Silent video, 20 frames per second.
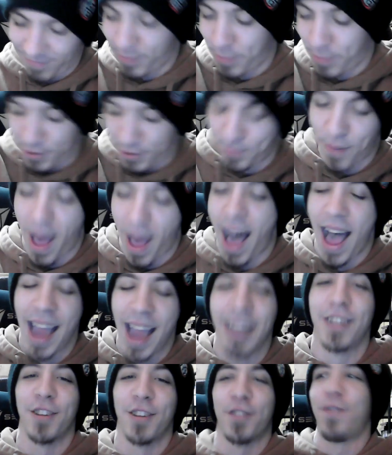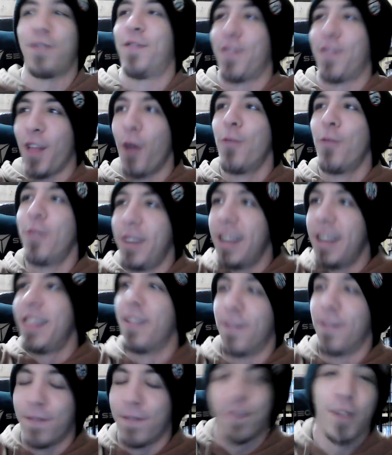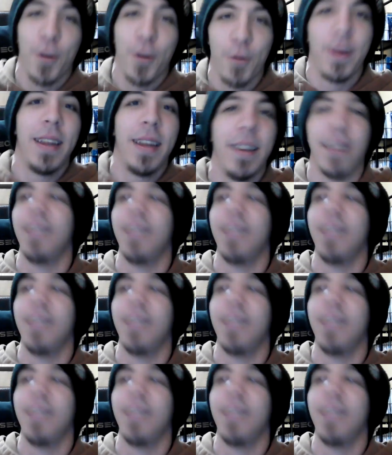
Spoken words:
spine just floating in the fluid.